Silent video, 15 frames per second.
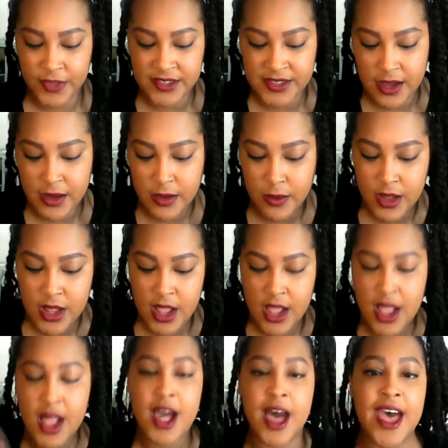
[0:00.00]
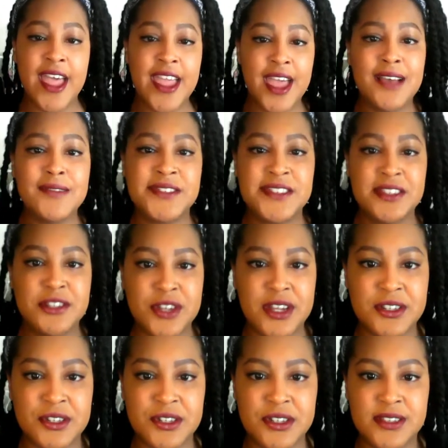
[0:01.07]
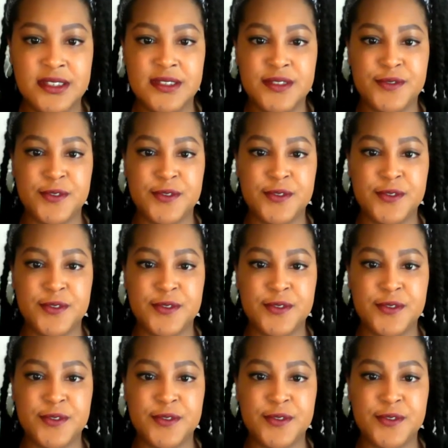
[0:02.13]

So I have suggestions